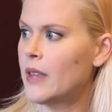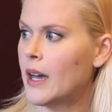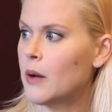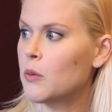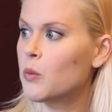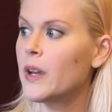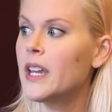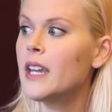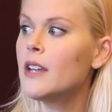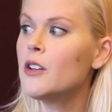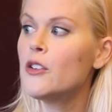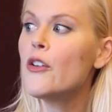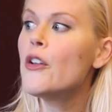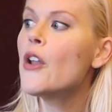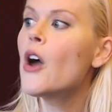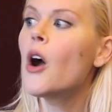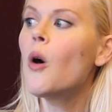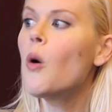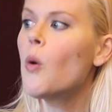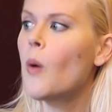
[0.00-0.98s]
that we
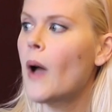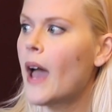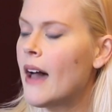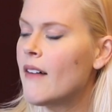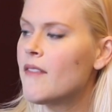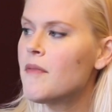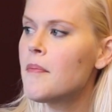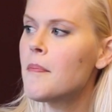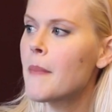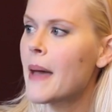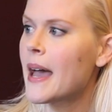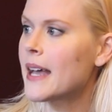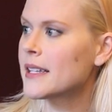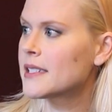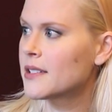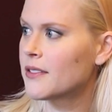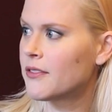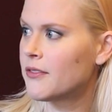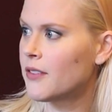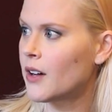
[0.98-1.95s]
know have
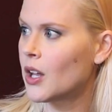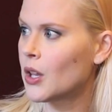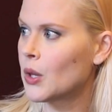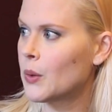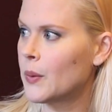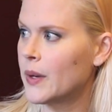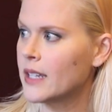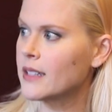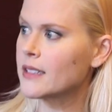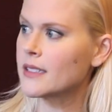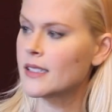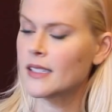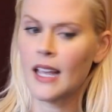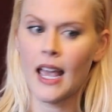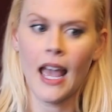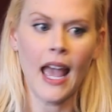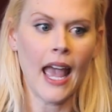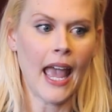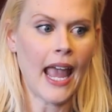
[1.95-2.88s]
massive followings,